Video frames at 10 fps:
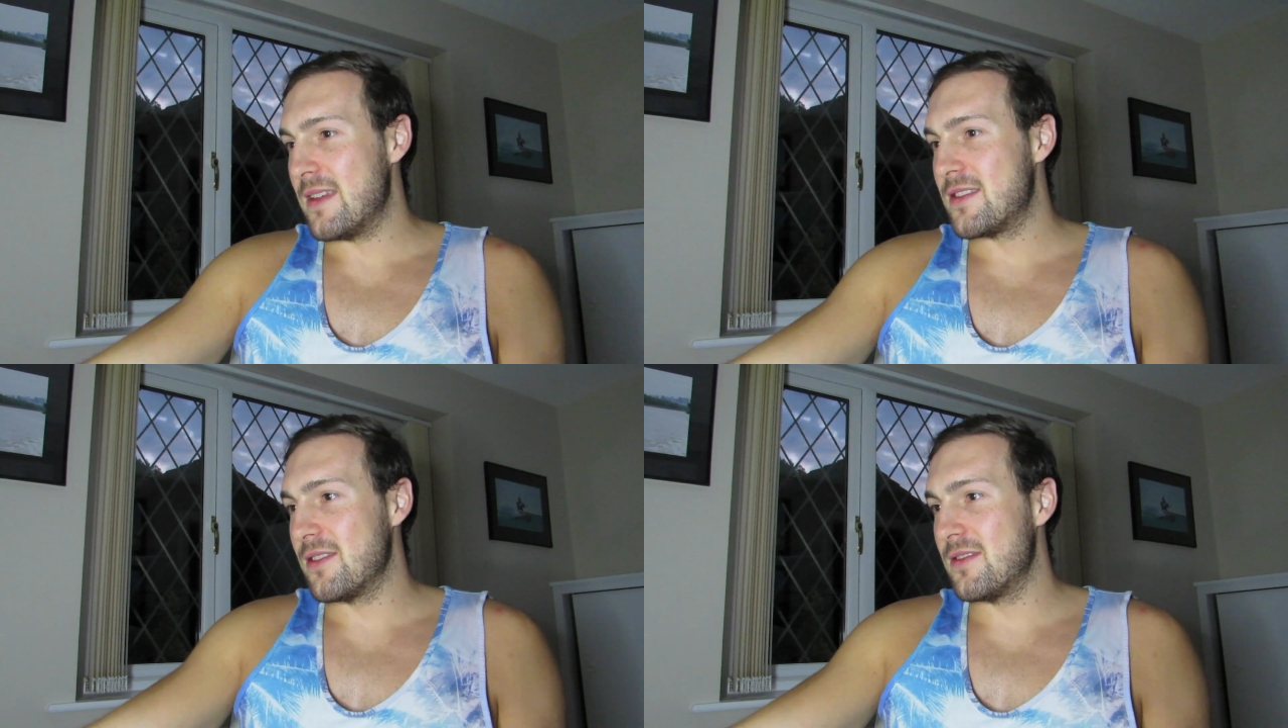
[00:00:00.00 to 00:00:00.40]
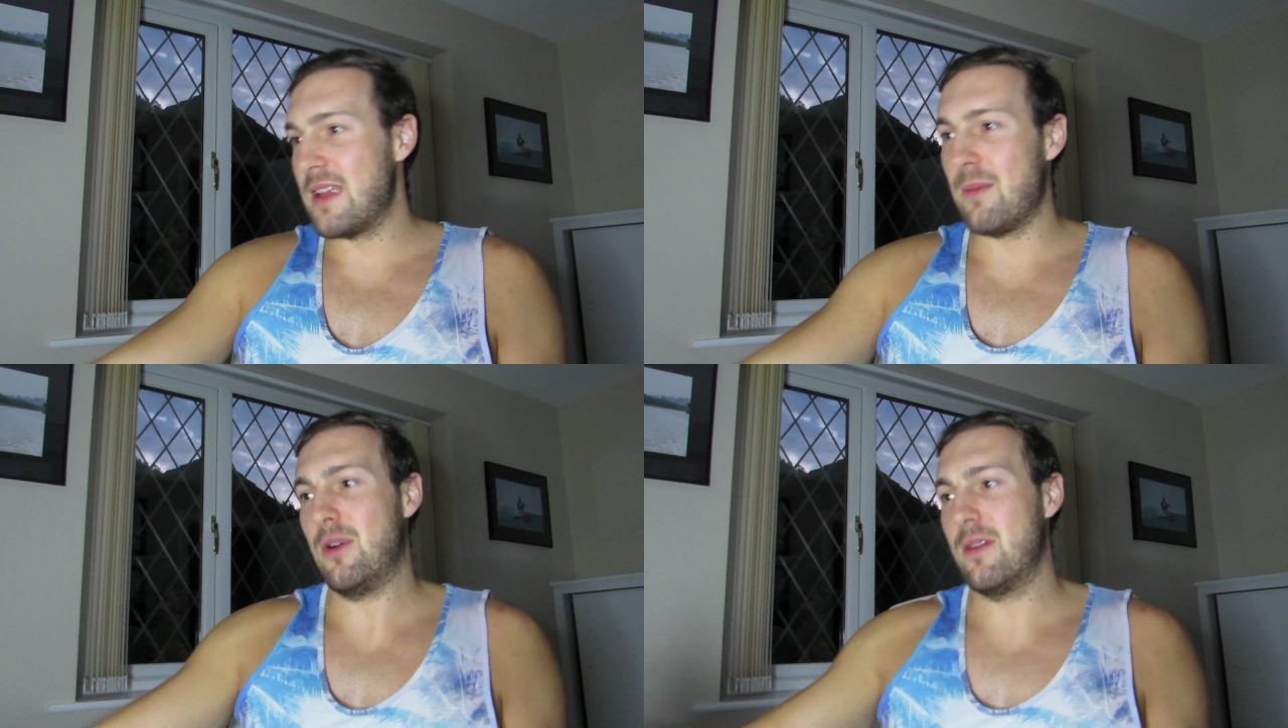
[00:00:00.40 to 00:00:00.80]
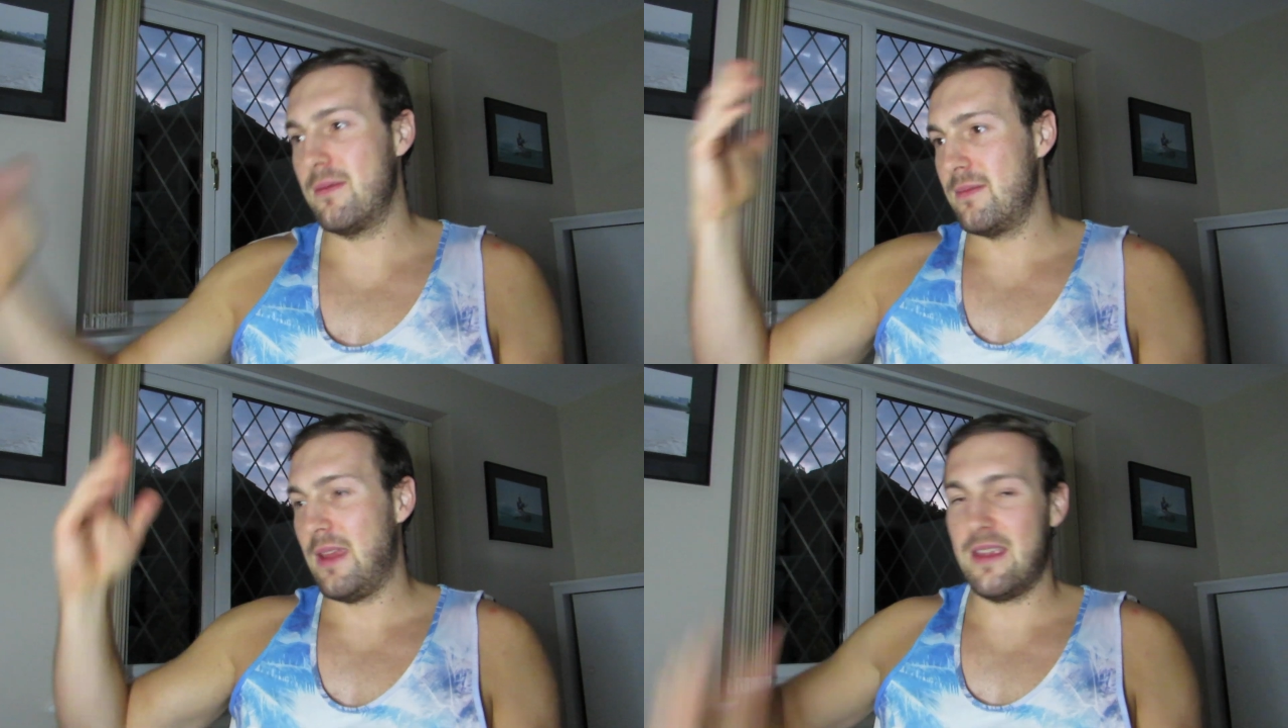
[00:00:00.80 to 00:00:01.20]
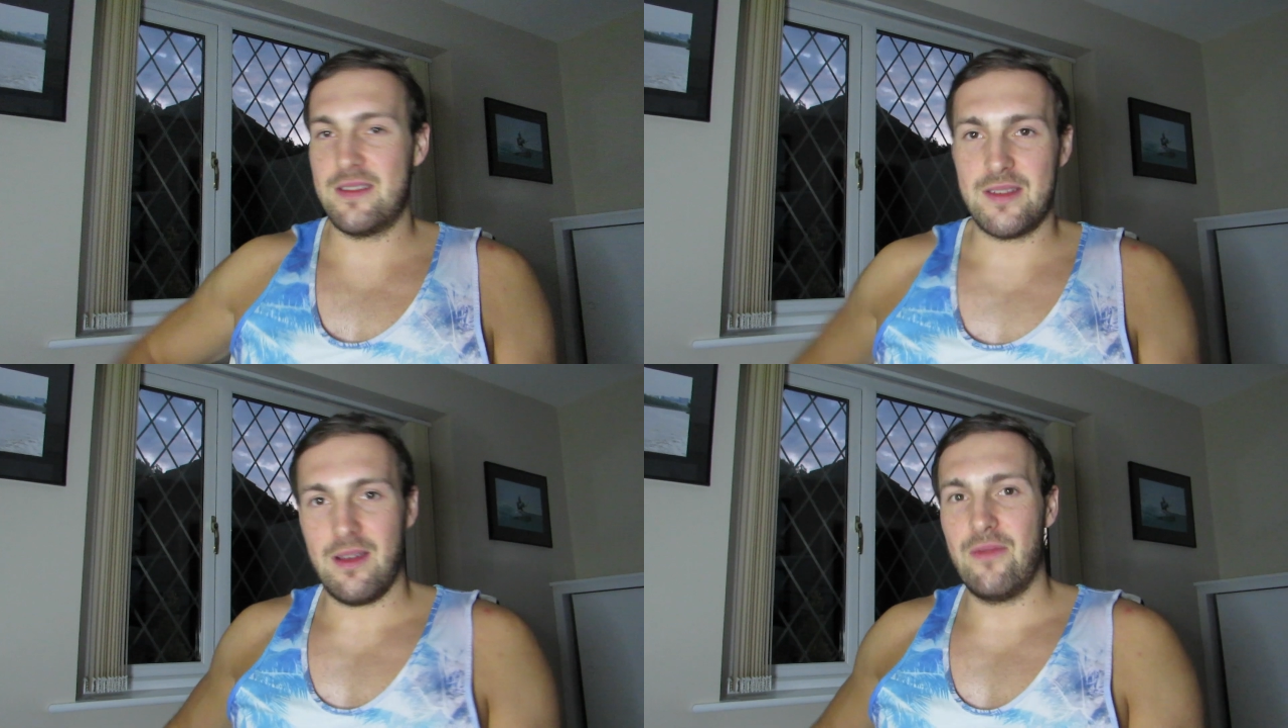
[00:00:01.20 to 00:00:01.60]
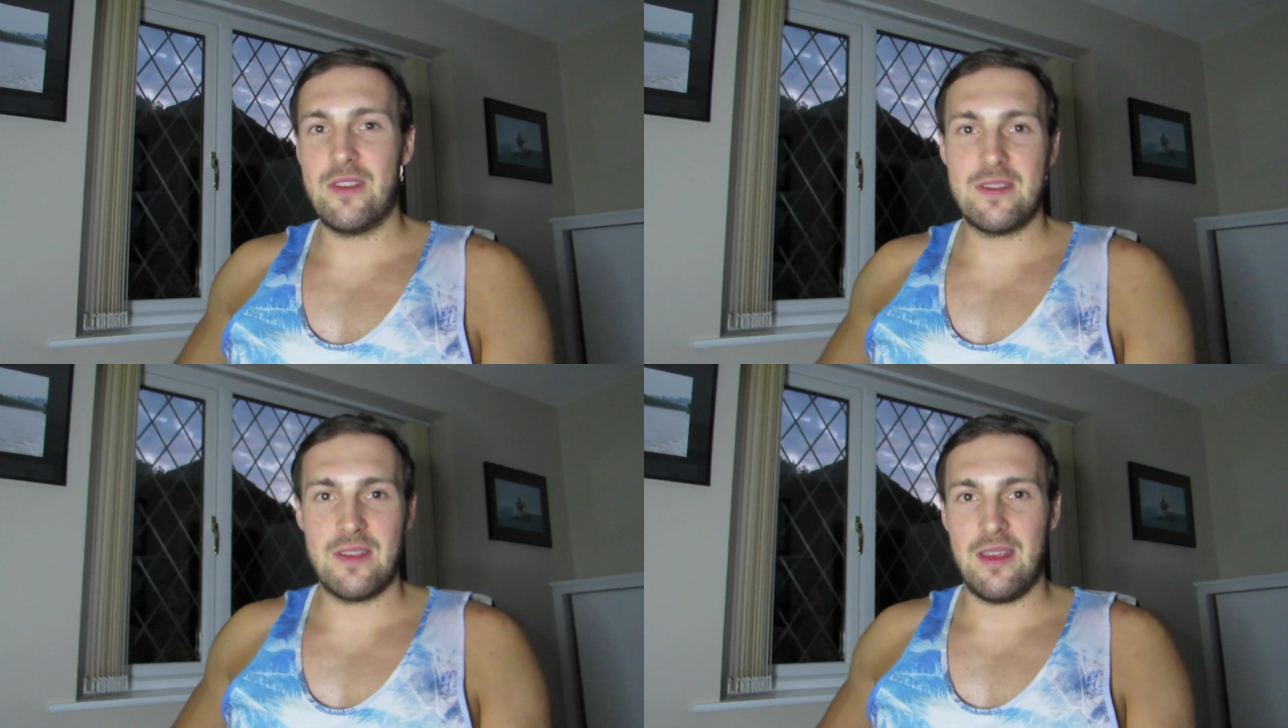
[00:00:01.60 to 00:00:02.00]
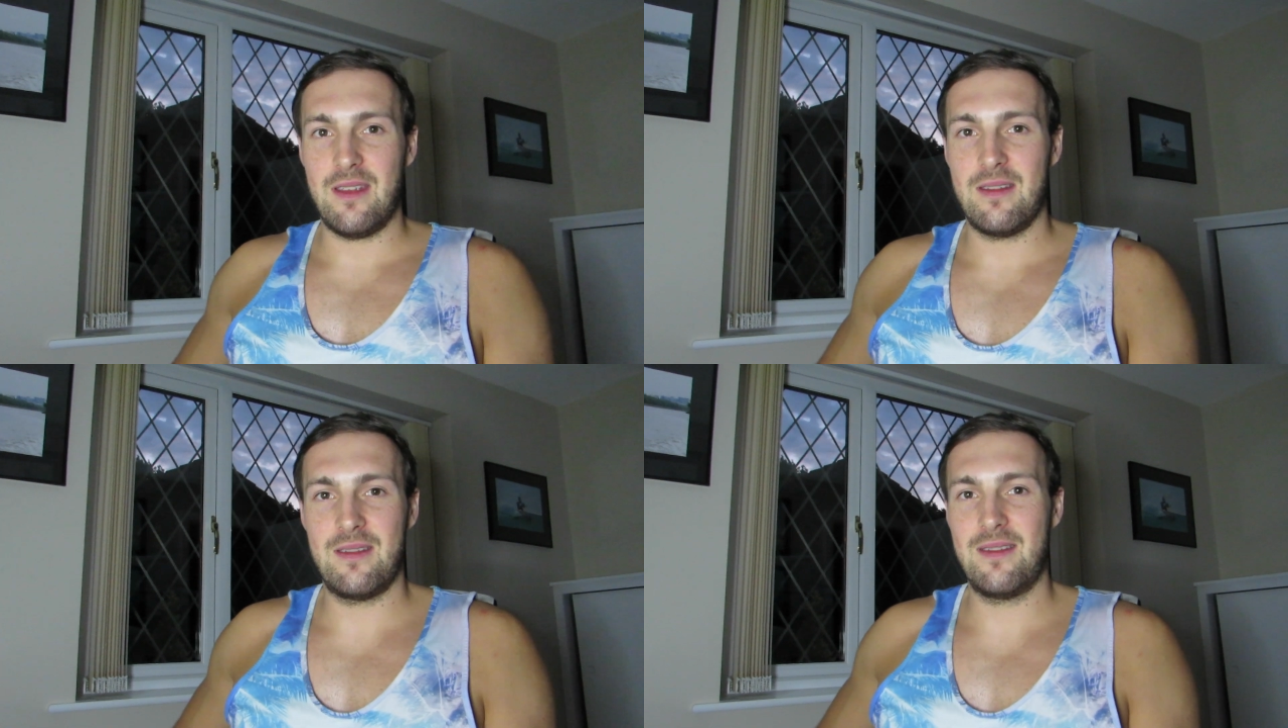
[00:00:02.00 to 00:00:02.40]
So step one is obviously